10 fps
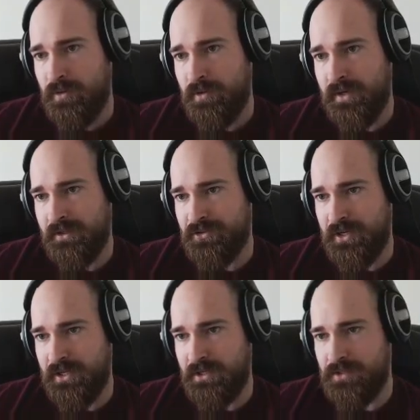Theoretically
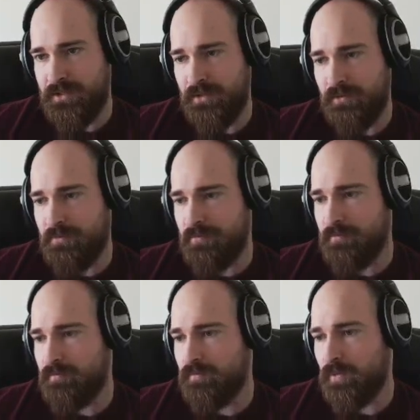trying to get a union over him.
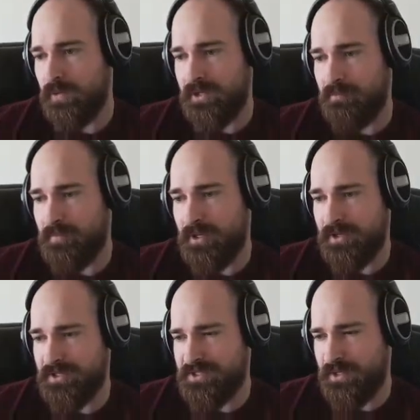Or get him, get
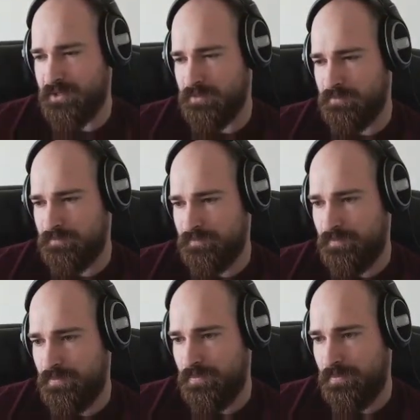our dynasty on there.
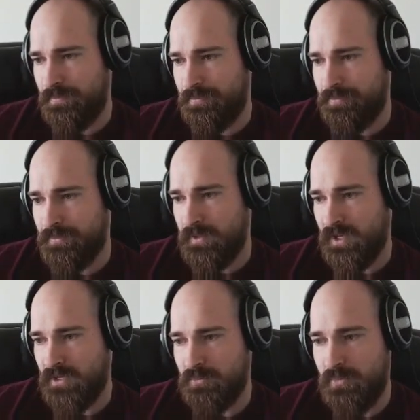
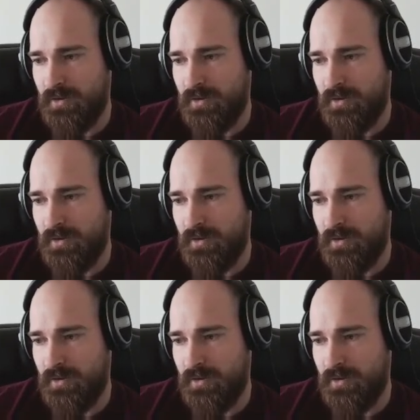Kingdom